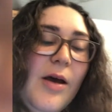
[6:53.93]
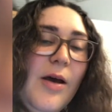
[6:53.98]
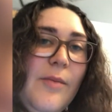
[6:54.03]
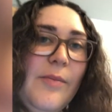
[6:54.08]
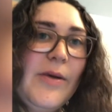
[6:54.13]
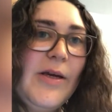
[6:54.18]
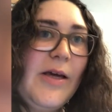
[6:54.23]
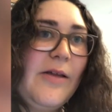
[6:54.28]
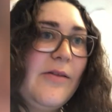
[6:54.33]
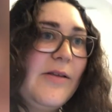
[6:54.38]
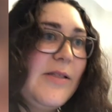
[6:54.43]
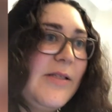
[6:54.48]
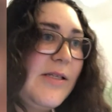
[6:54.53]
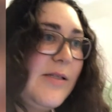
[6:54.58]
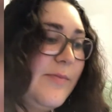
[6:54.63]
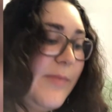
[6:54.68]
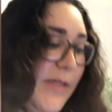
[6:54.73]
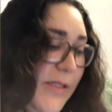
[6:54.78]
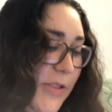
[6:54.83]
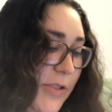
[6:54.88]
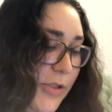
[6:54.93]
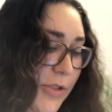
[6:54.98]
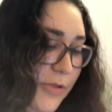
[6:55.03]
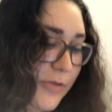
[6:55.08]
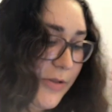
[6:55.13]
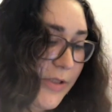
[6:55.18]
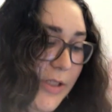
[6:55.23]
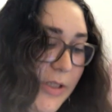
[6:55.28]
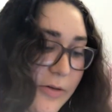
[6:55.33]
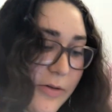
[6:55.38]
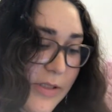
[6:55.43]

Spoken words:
But yeah, this is my studio.